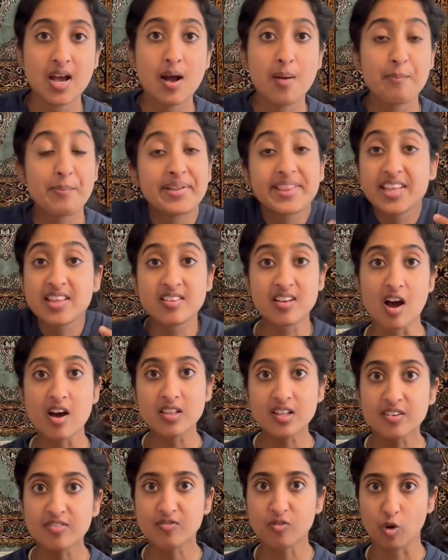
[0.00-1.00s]
But there's
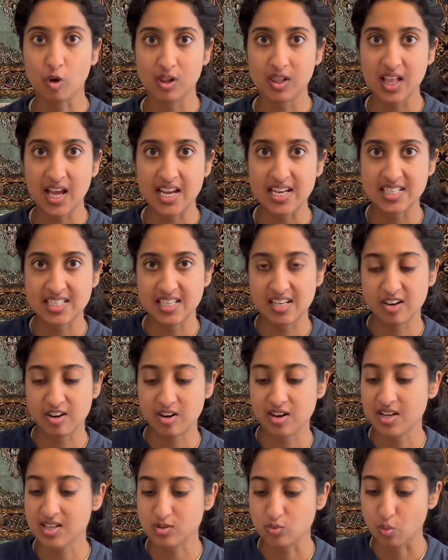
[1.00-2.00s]
other fault lines here
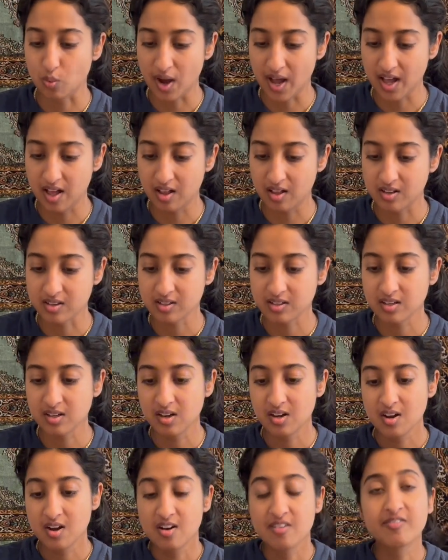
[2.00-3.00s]
as well.
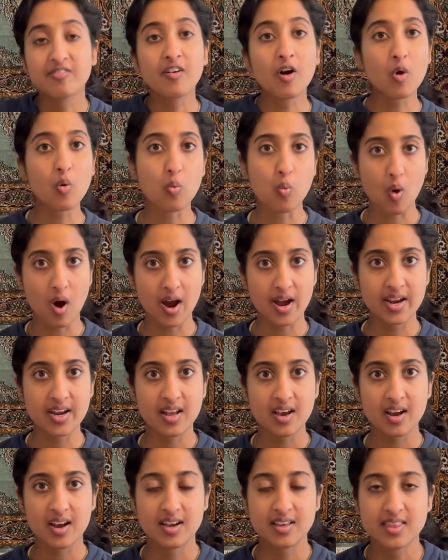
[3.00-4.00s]
For one,
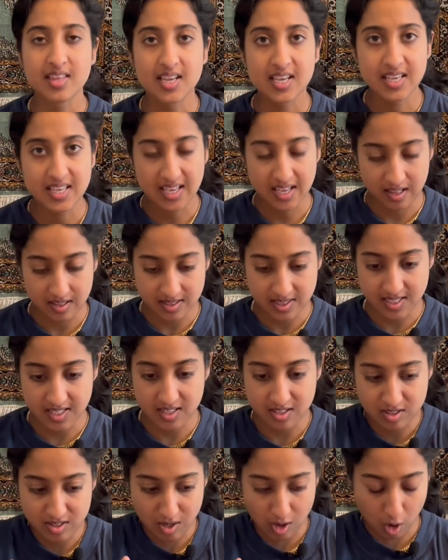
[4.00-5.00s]
I think
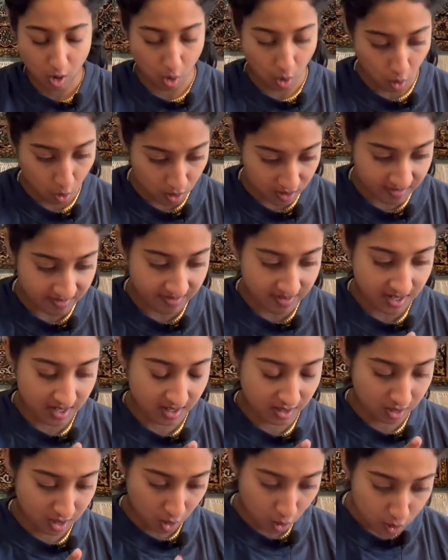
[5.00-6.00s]
Kelsier's own
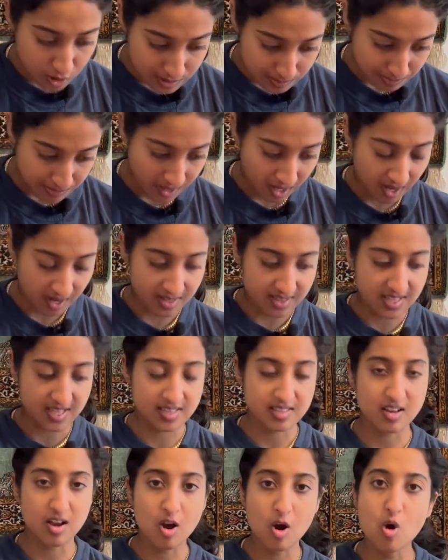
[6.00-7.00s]
Ghostbloods,
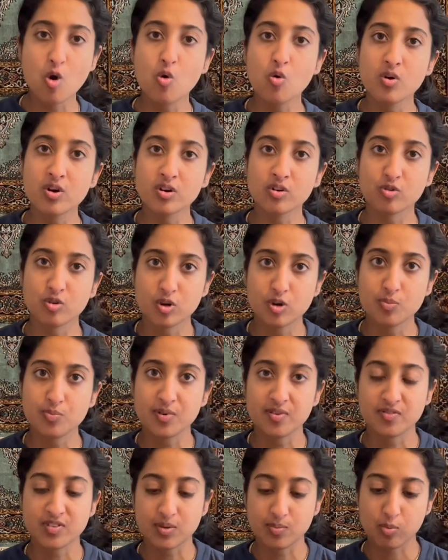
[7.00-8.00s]
his own group
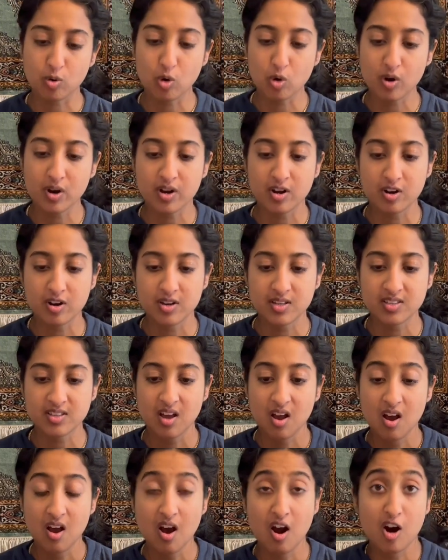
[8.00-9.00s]
of supporters,
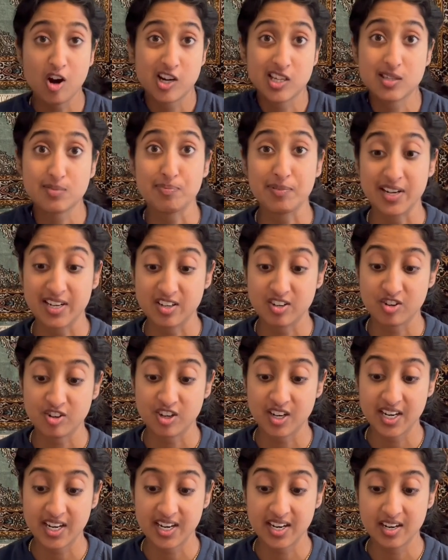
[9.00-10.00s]
are
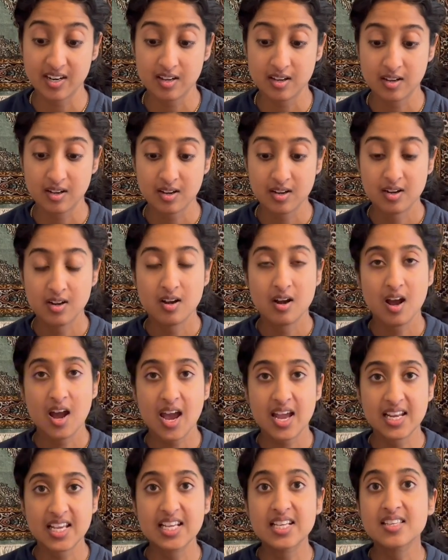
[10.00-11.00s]
splintering.
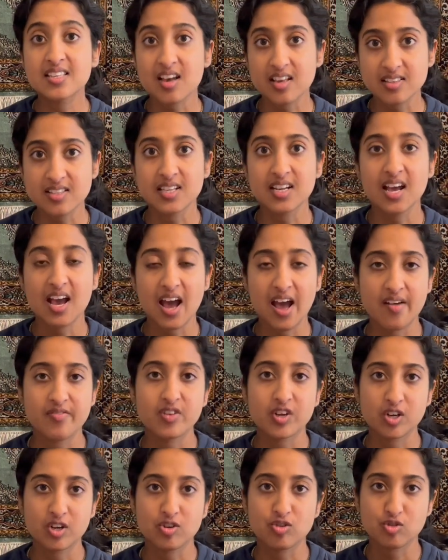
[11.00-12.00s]
and he doesn't have the
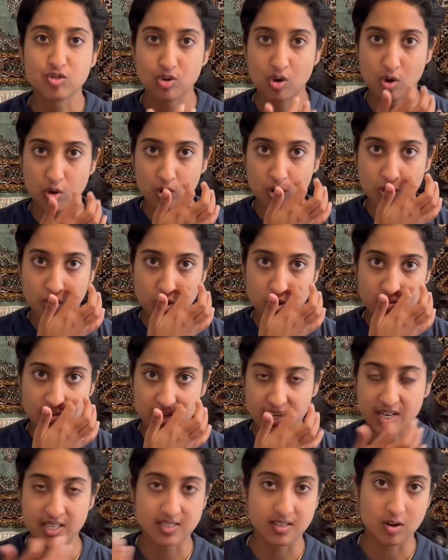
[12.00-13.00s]
control over
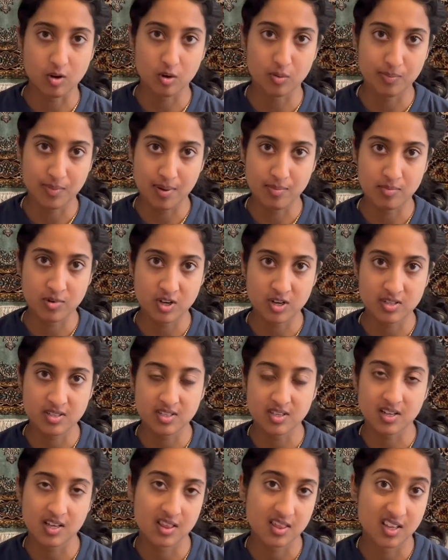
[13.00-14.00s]
his own members
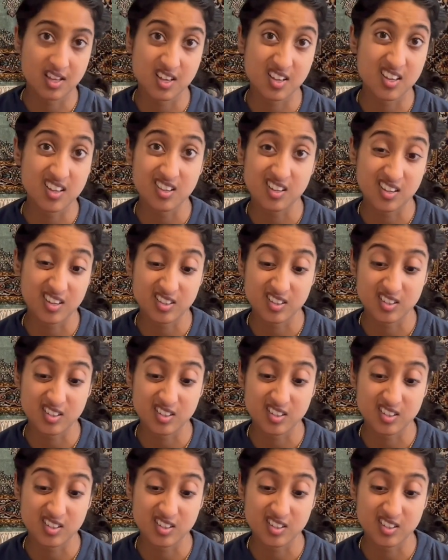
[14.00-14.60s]
that I think he'd like